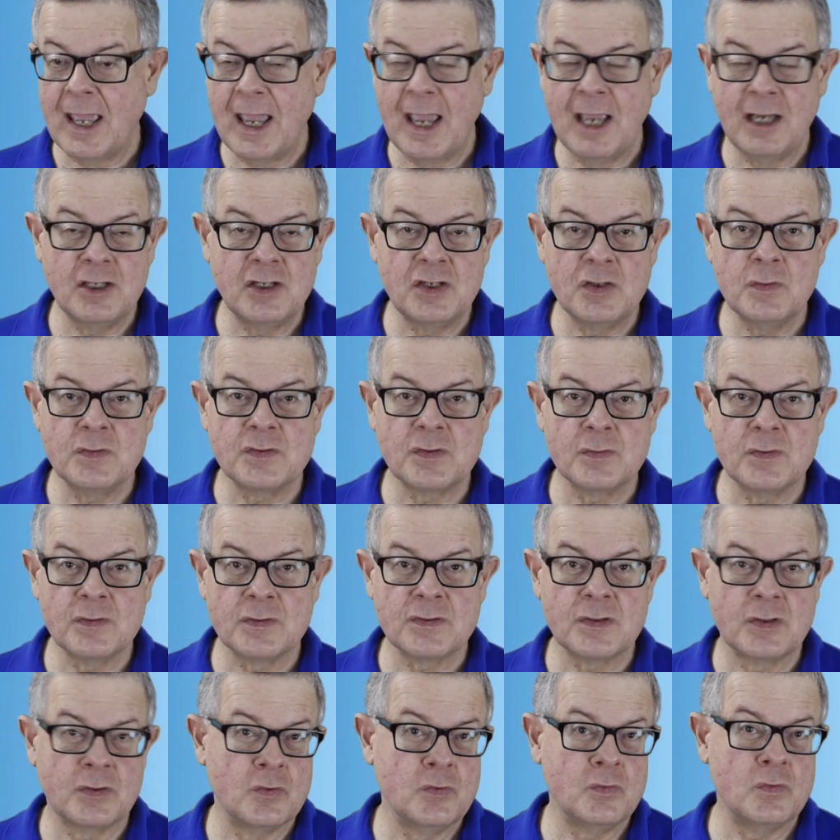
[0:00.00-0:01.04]
and
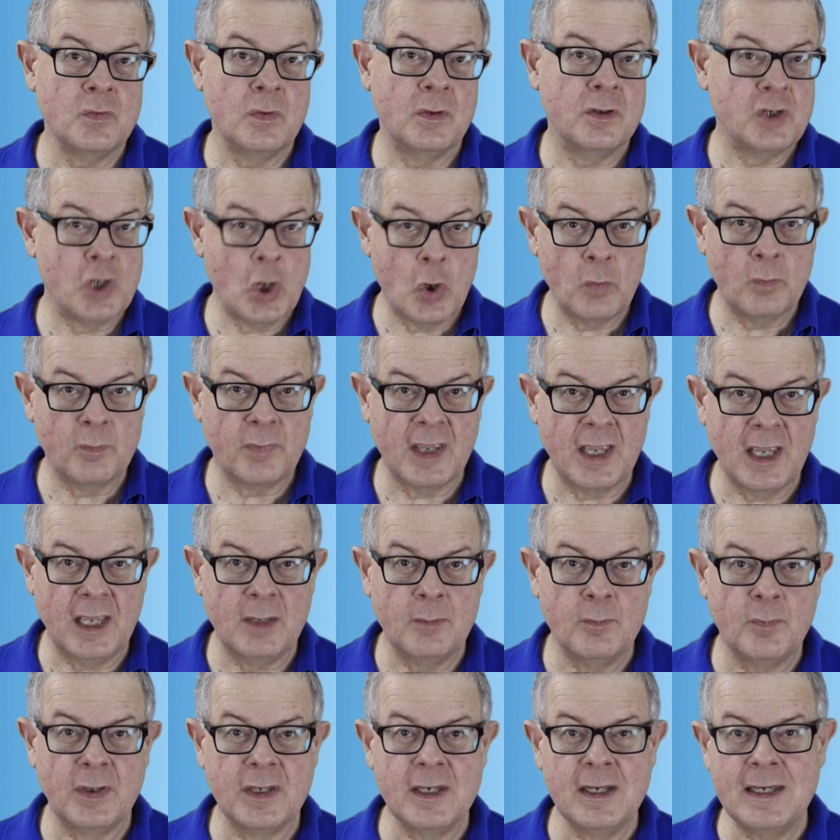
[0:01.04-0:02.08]
users who don't pay
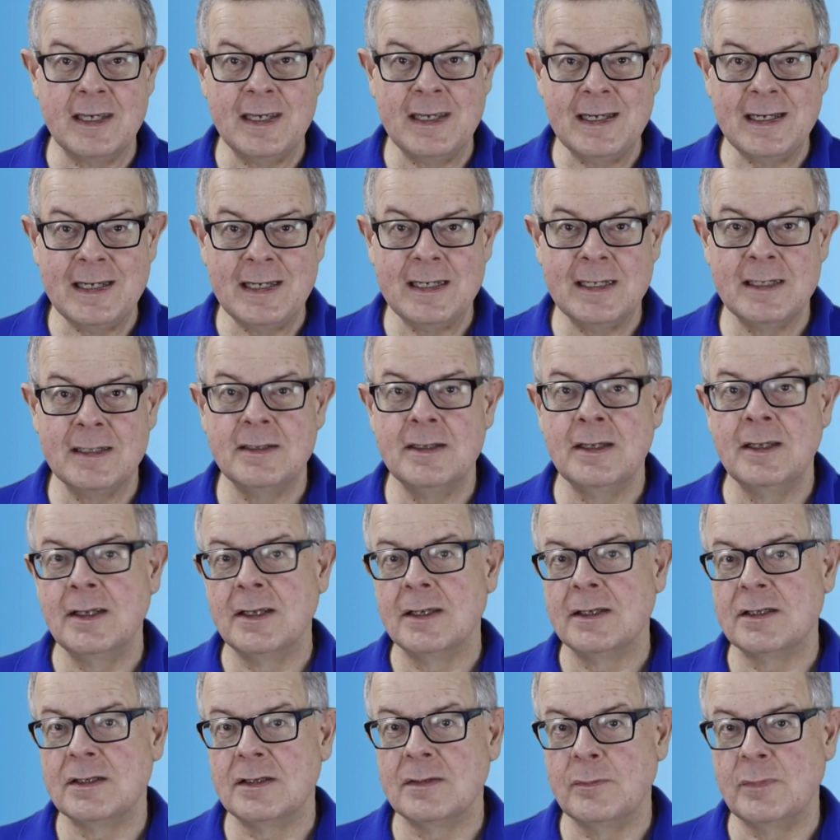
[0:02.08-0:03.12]
but need
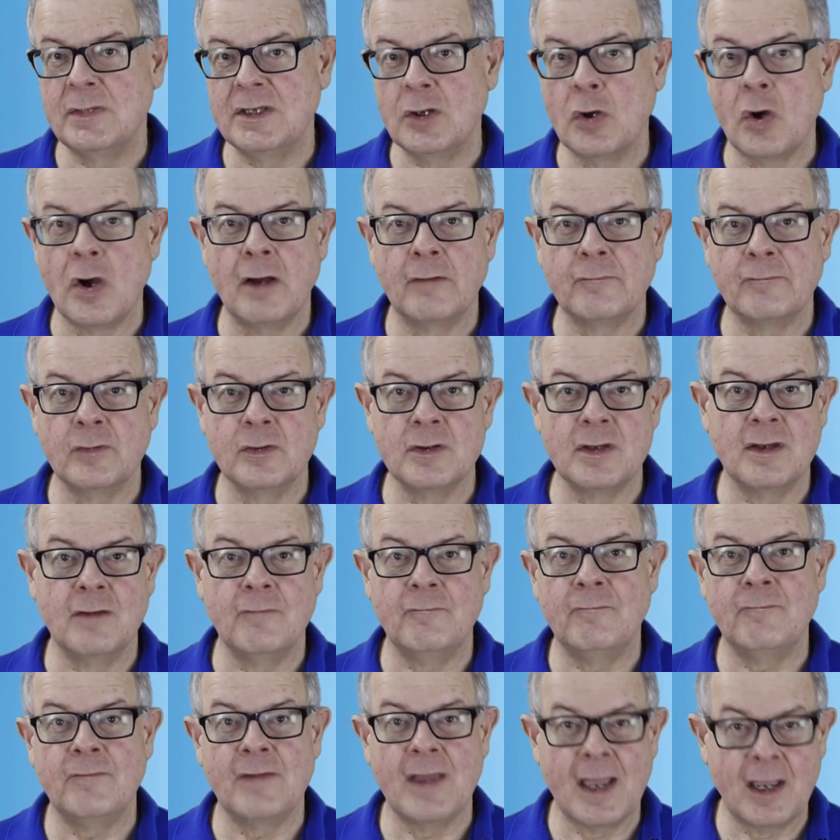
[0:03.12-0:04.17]
to be offered the
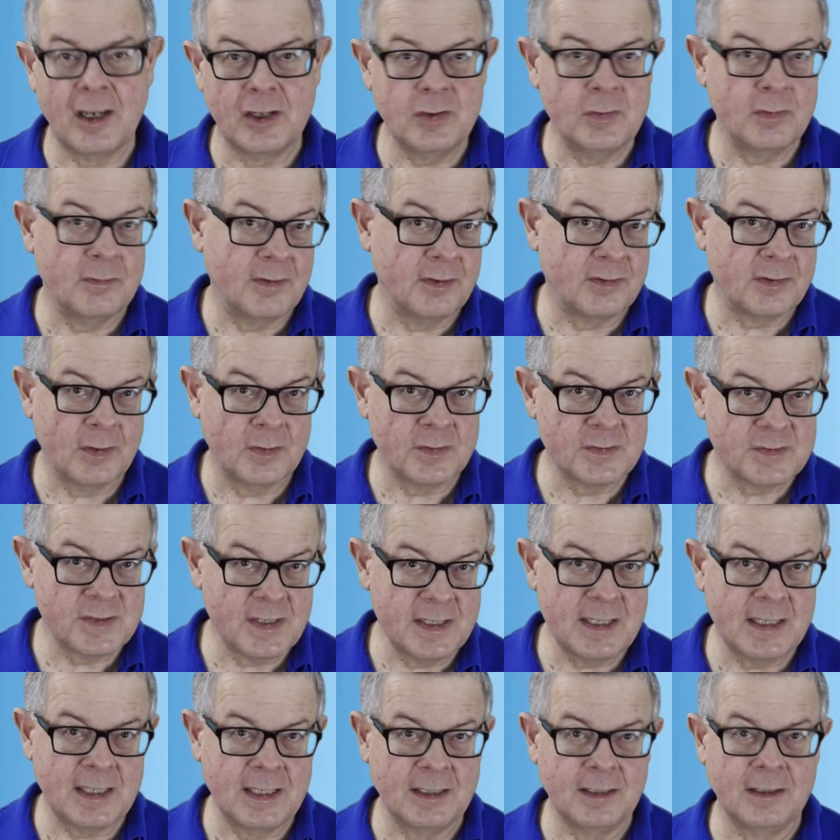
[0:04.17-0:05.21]
value that they're
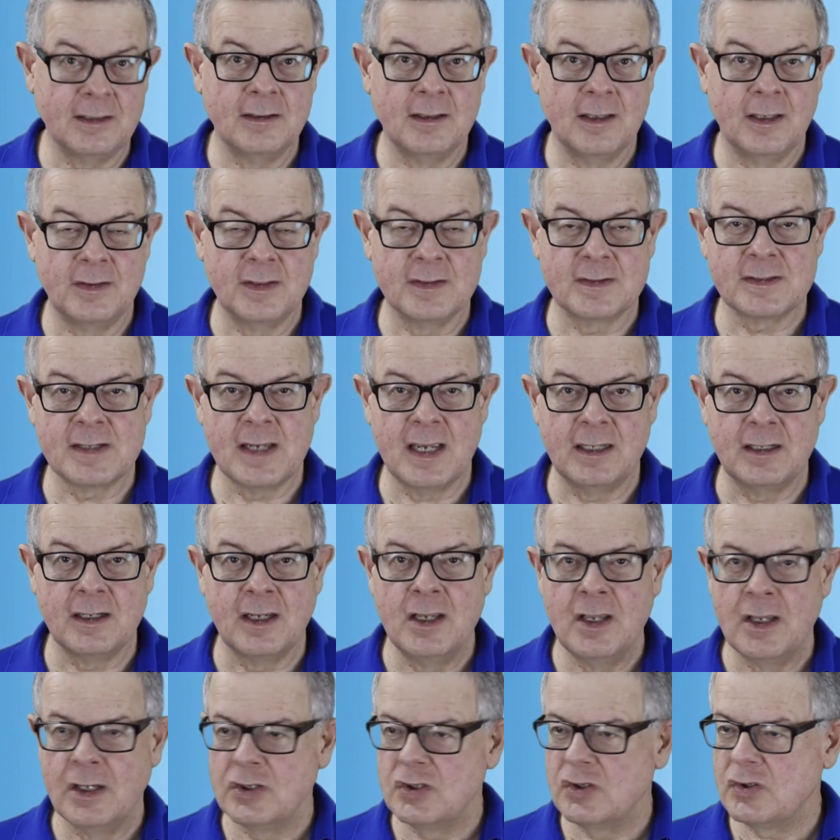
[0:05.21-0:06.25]
seeking on the site.
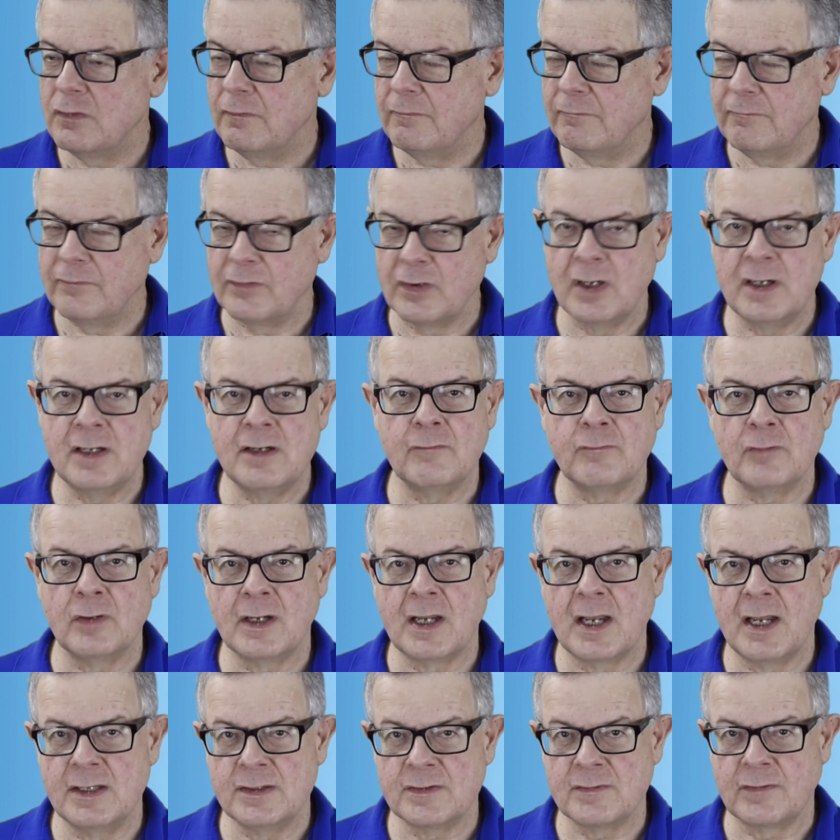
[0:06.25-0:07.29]
Two very different
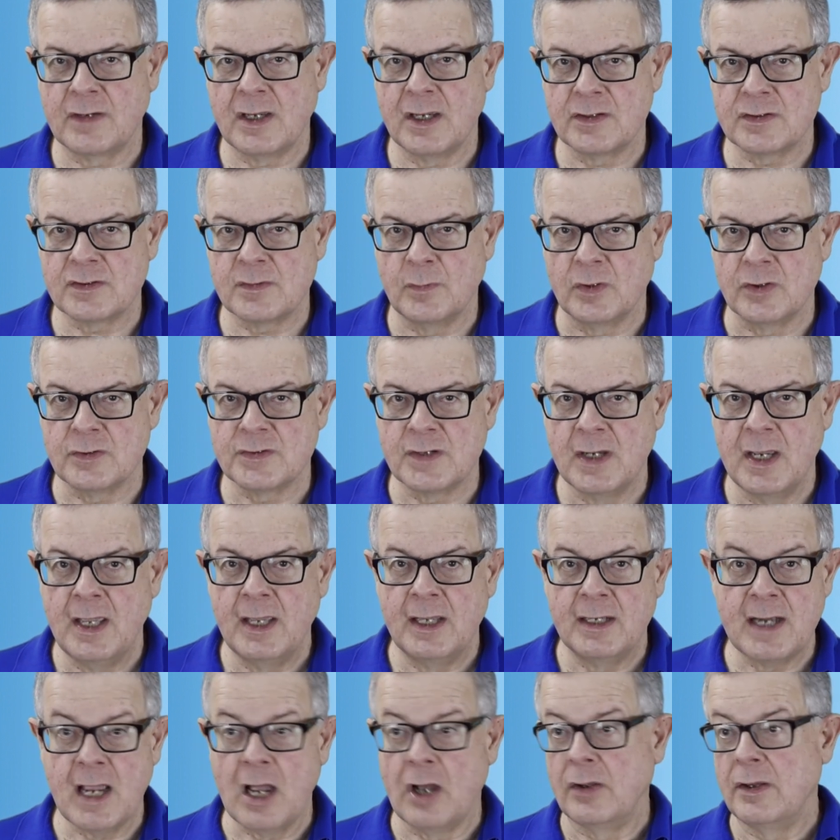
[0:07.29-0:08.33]
kinds of customers.
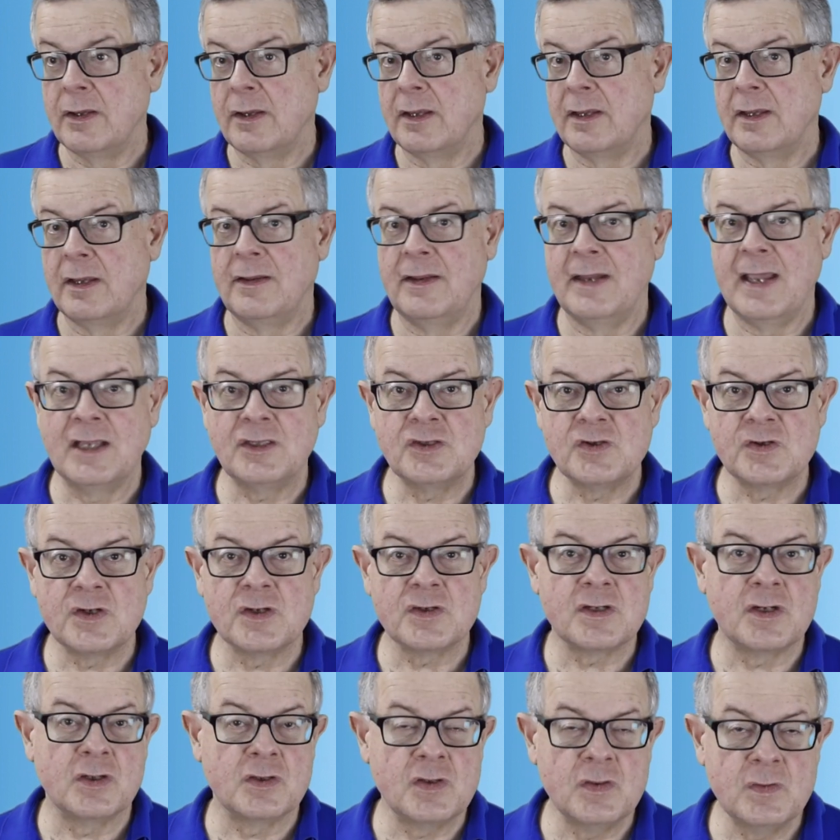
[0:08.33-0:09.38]
Now, that's
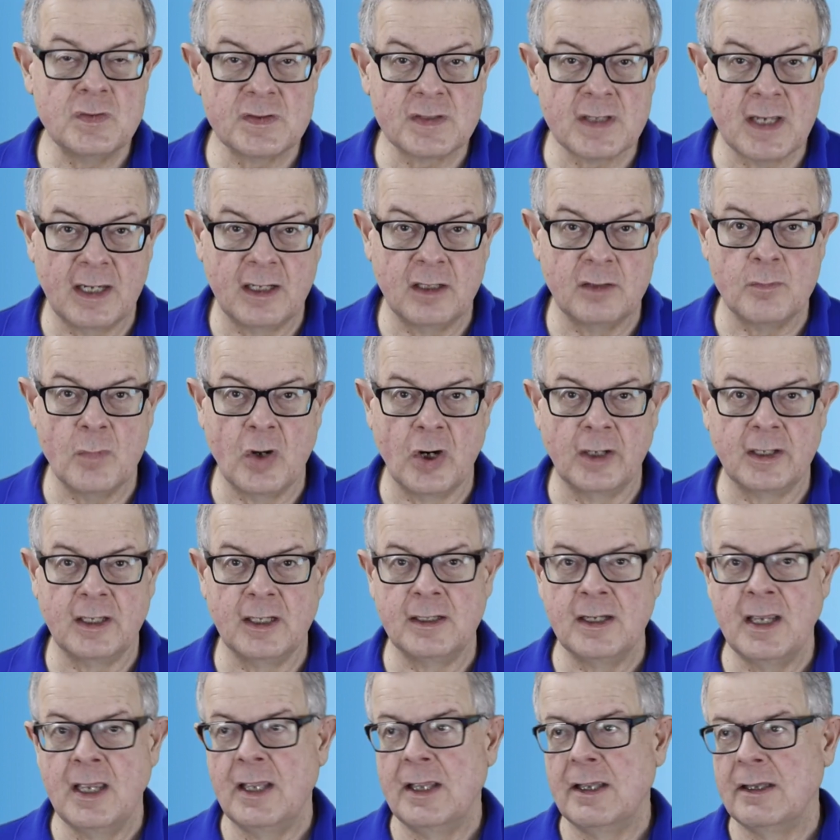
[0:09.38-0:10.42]
just a two-sided
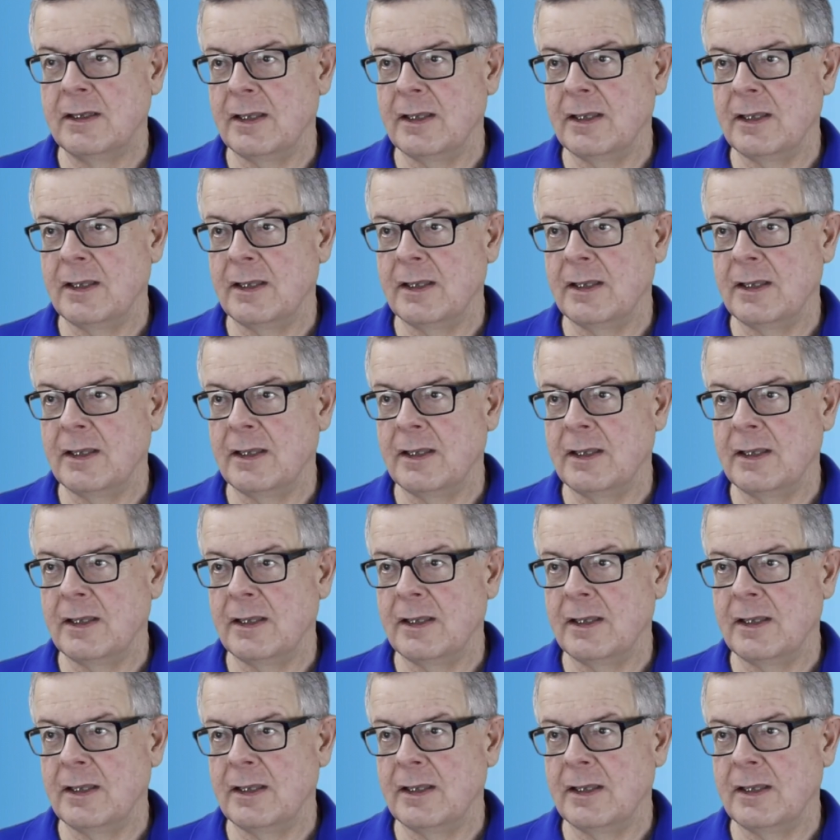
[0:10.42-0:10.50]
market.